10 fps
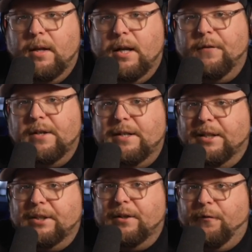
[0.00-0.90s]
And if it
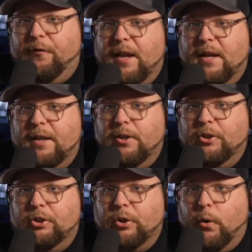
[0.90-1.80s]
doesn't fit in the
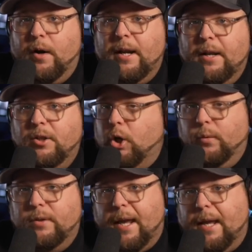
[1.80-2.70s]
story,
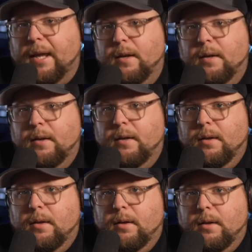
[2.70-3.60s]
don't take it.
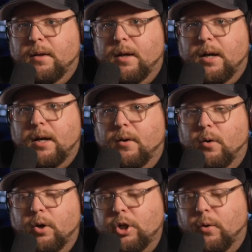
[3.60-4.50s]
Uh,
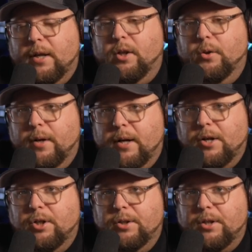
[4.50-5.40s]
or don't include it,
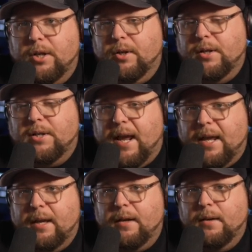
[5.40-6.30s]
I should say. You can
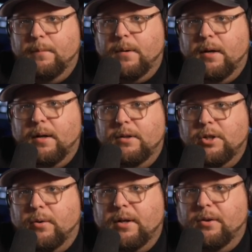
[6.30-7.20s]
take it, but
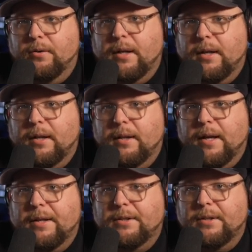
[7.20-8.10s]
don't include it
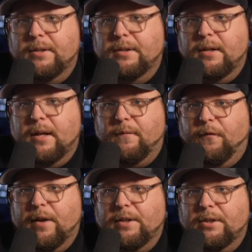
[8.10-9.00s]
unless it
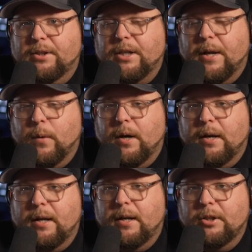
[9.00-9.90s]
fits somewhere
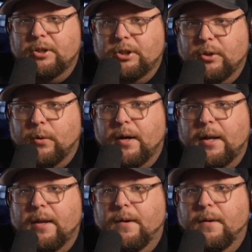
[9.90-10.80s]
in a
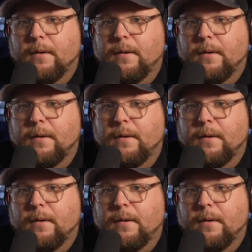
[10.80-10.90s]
story.